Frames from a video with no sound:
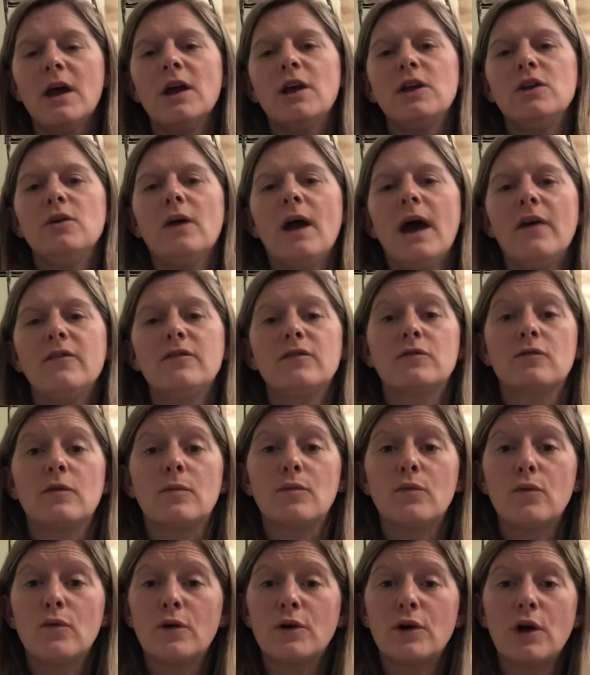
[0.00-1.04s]
You have to
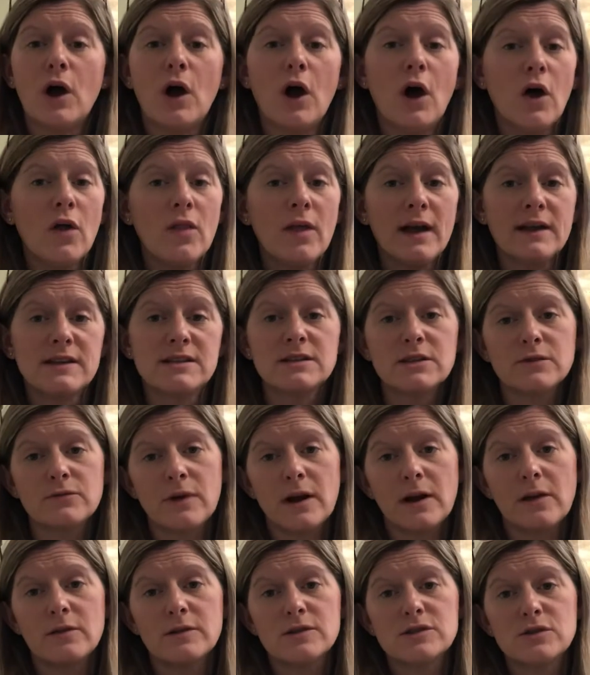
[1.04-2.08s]
report all that to the
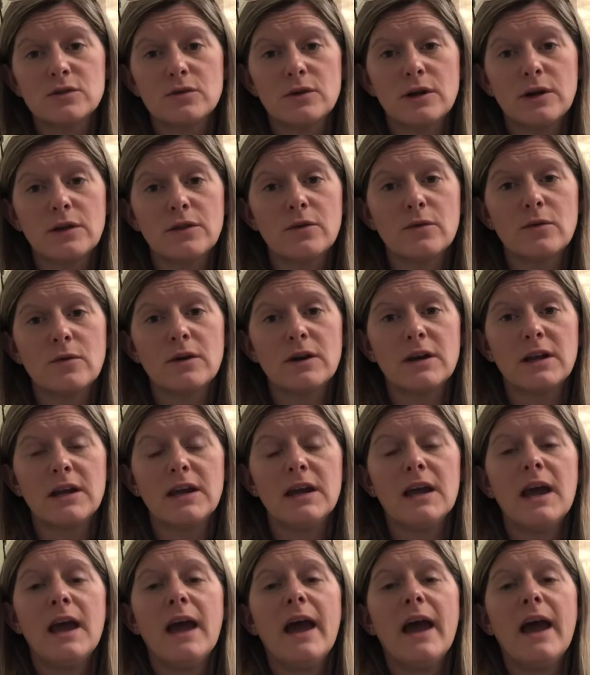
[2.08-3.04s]
regulatory authority,